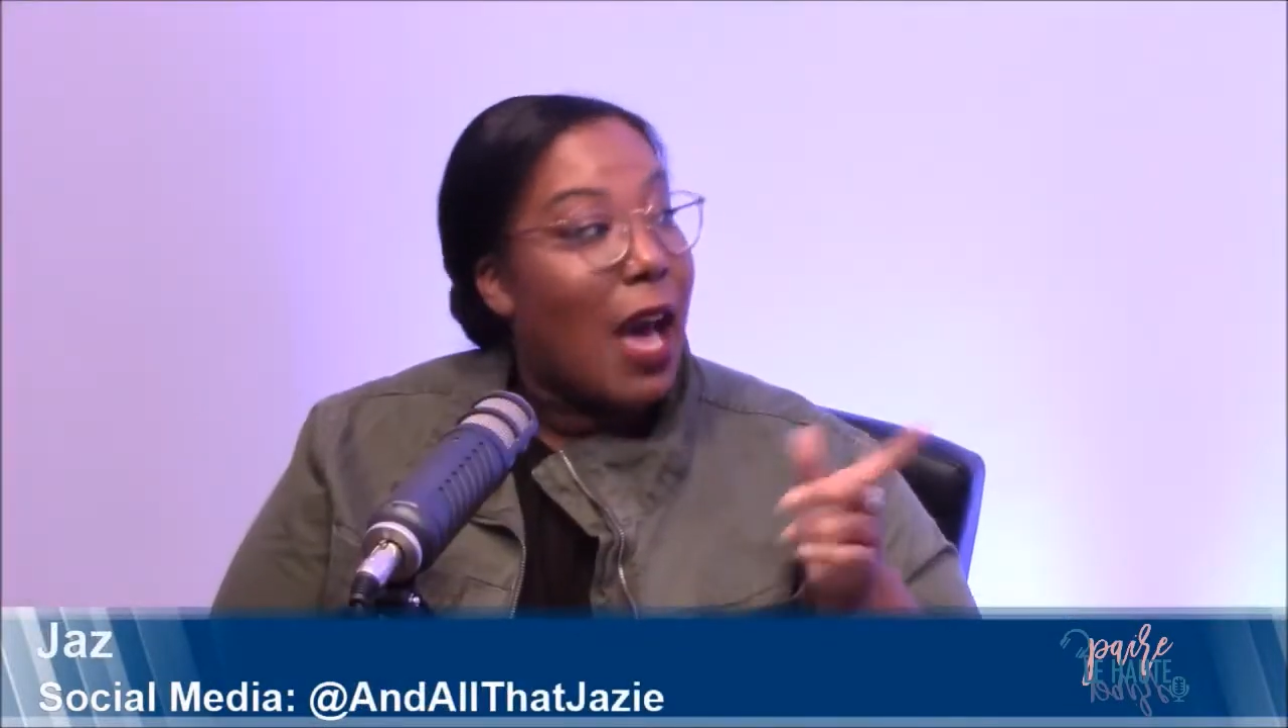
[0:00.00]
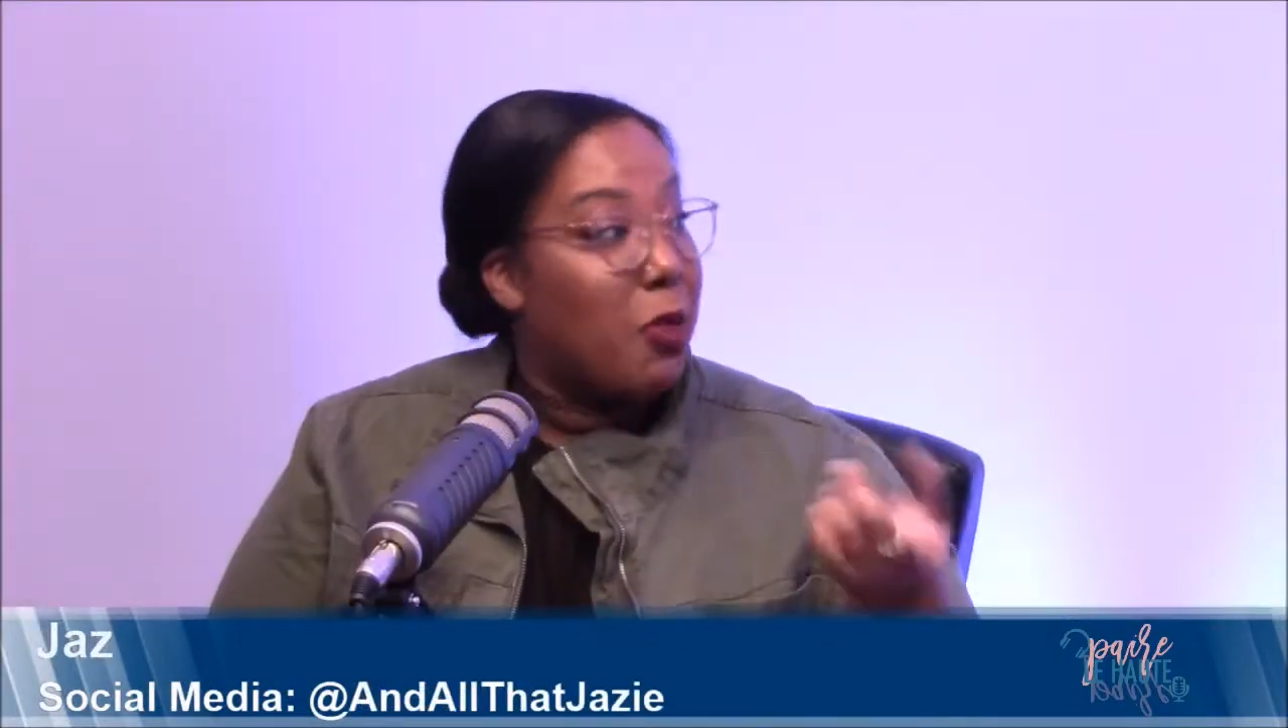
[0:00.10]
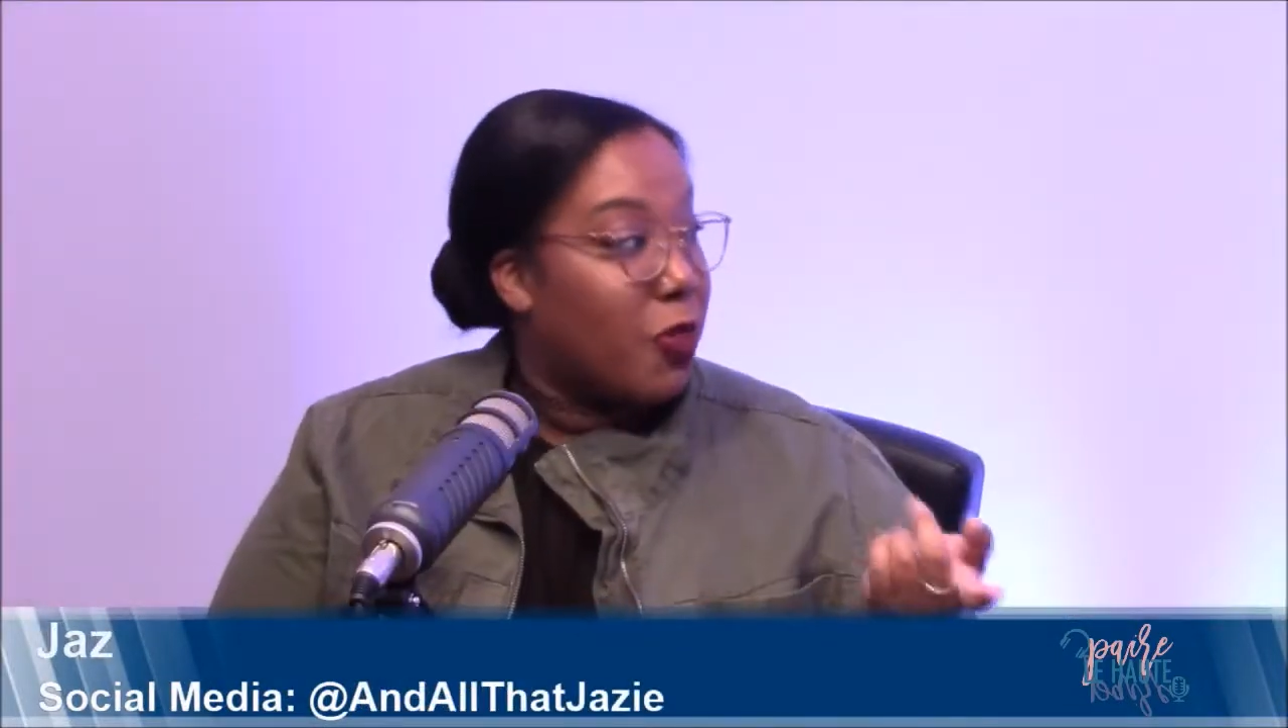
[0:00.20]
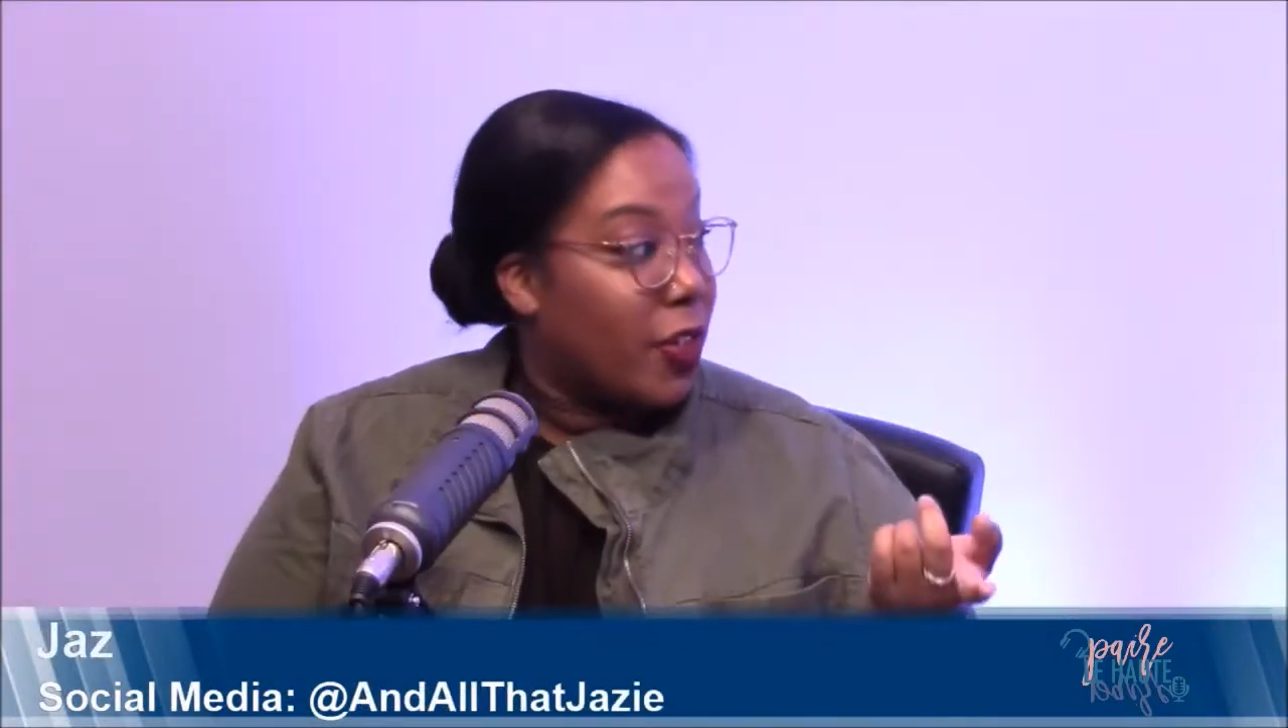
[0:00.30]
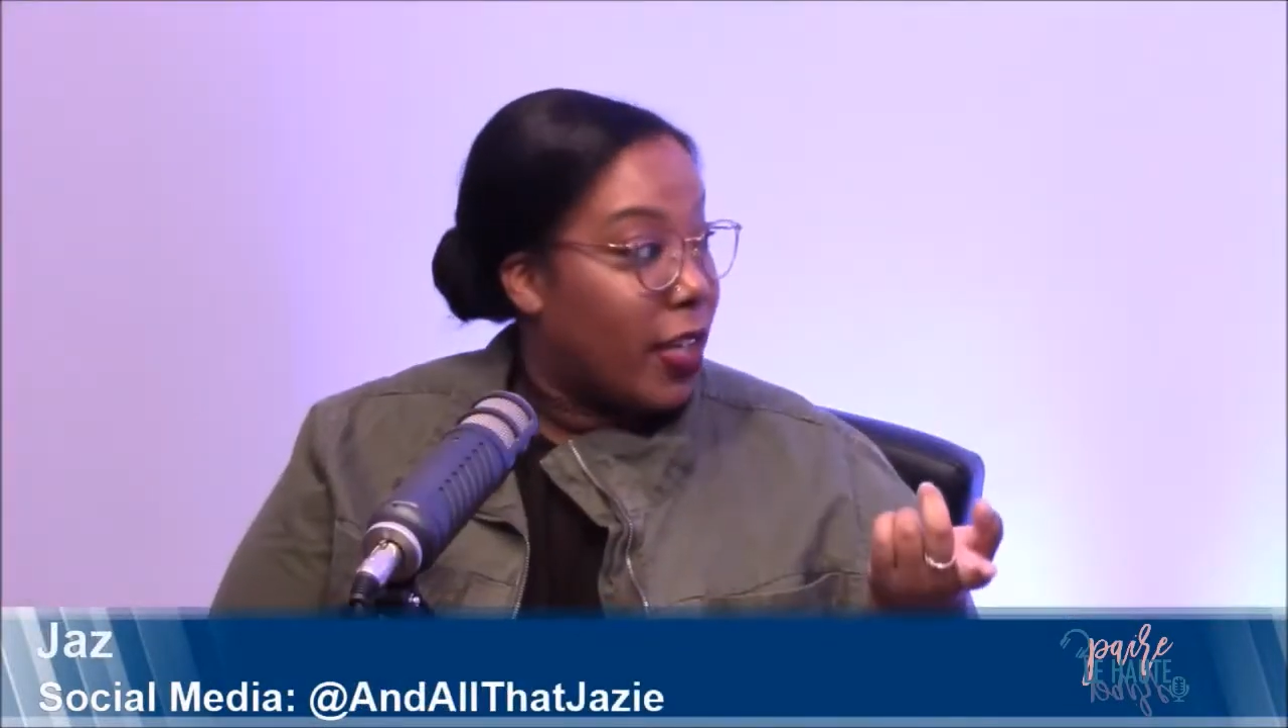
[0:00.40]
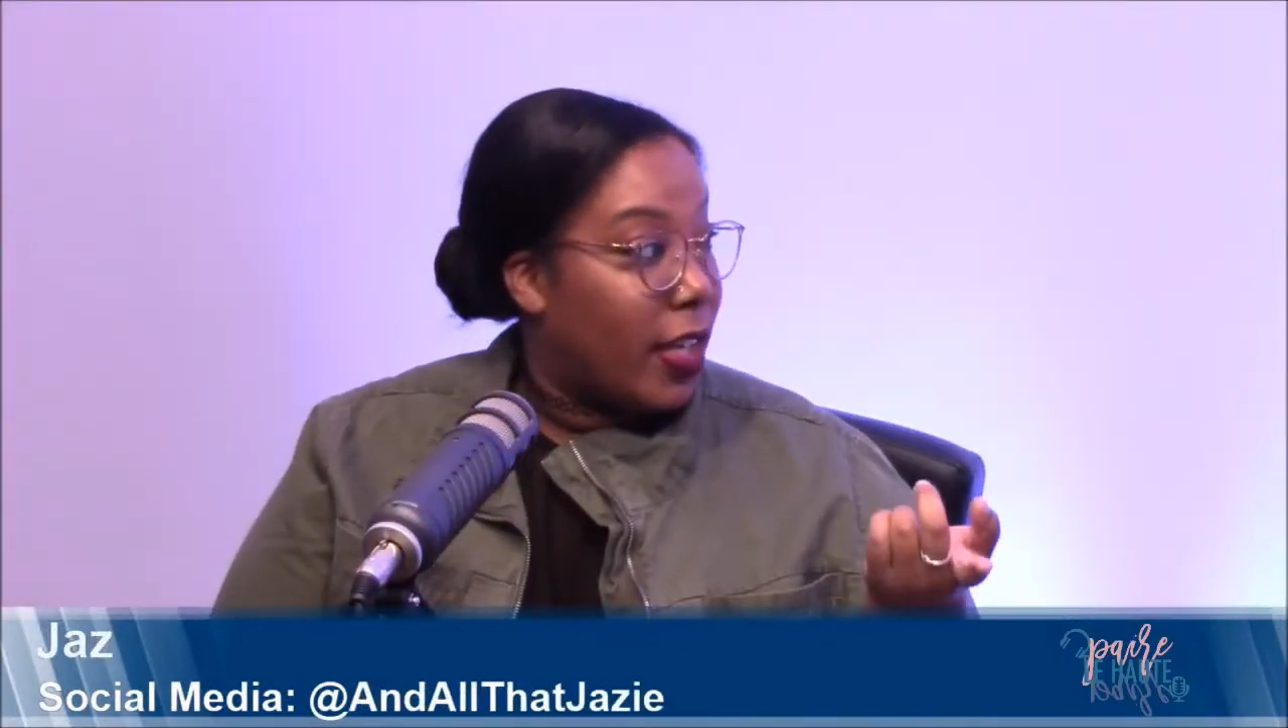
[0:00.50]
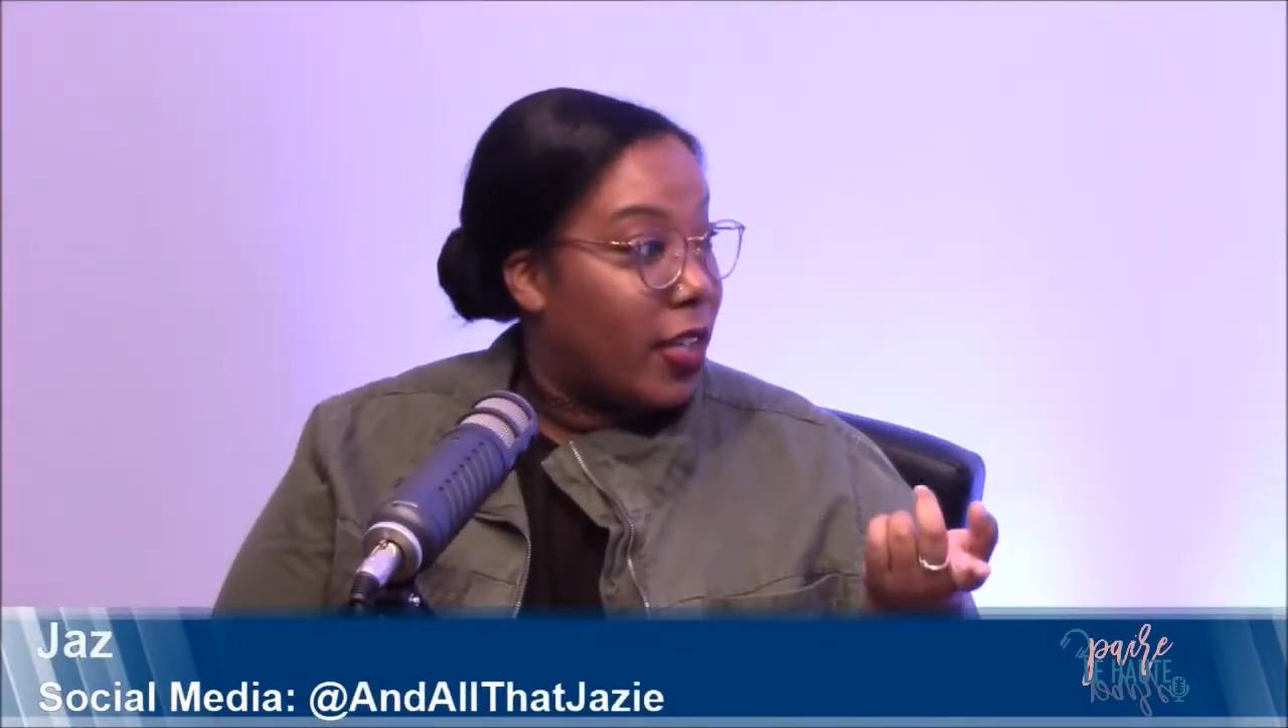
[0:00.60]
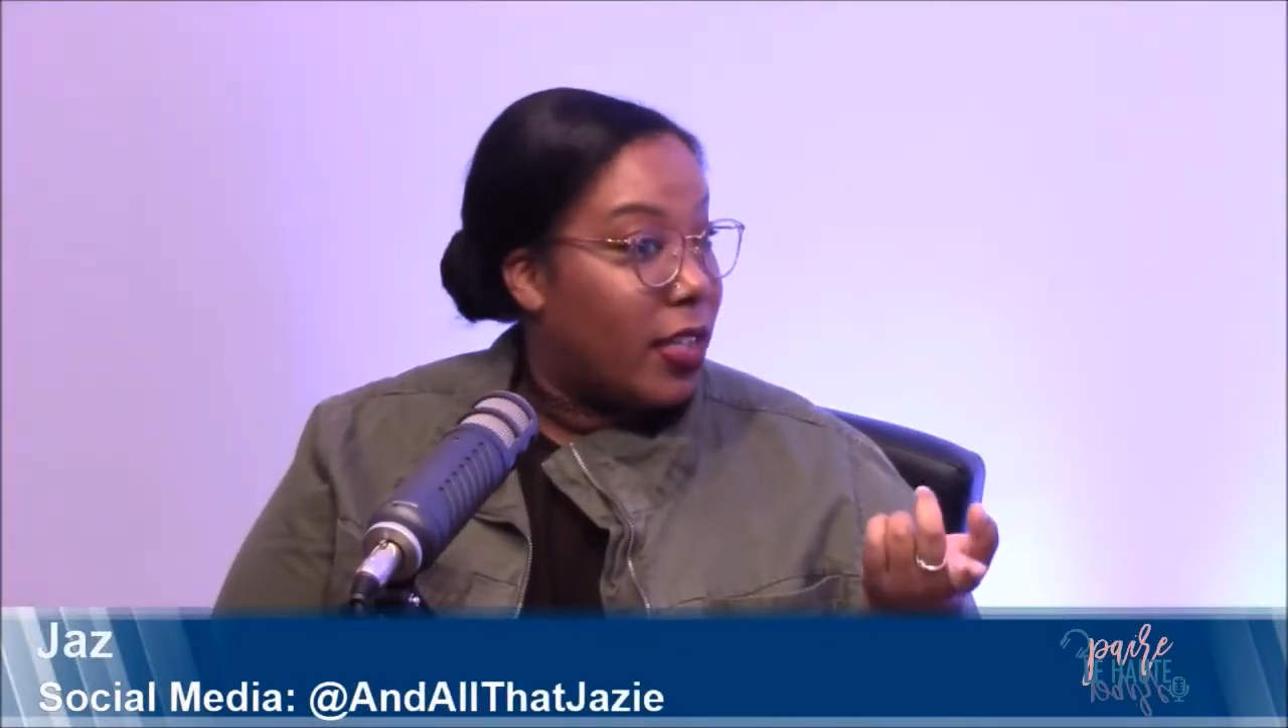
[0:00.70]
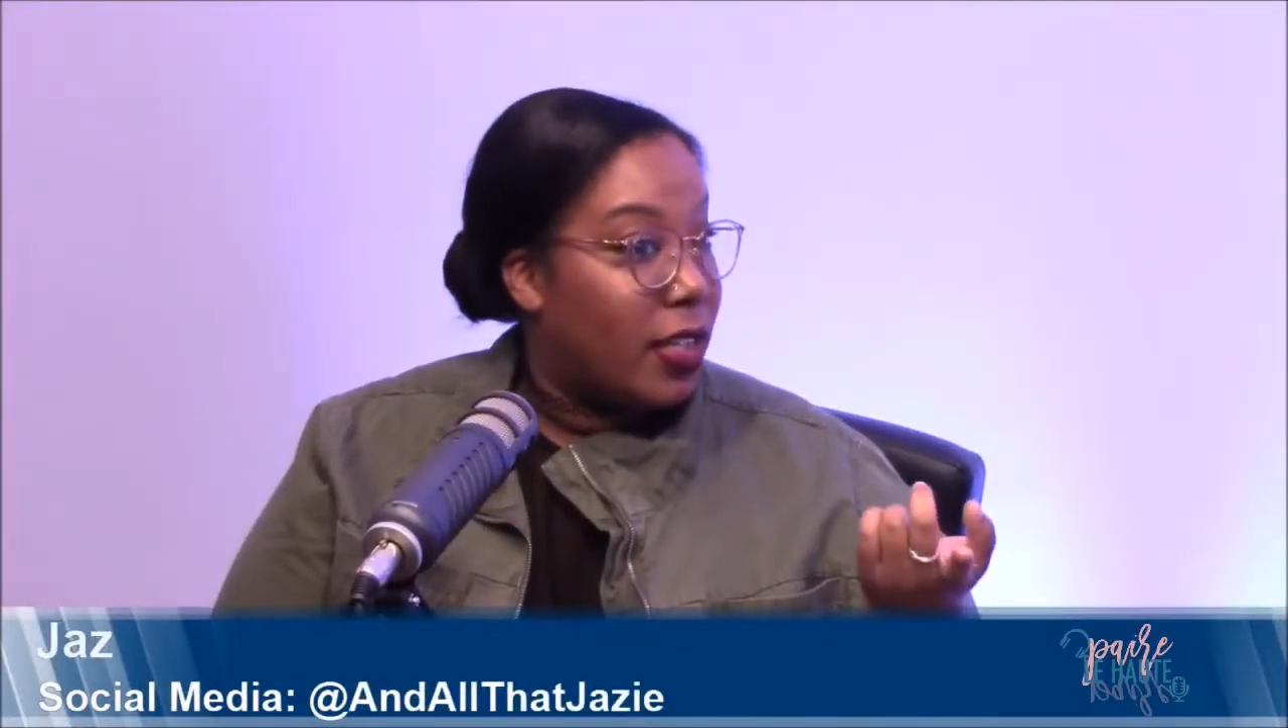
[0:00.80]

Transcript: I would forget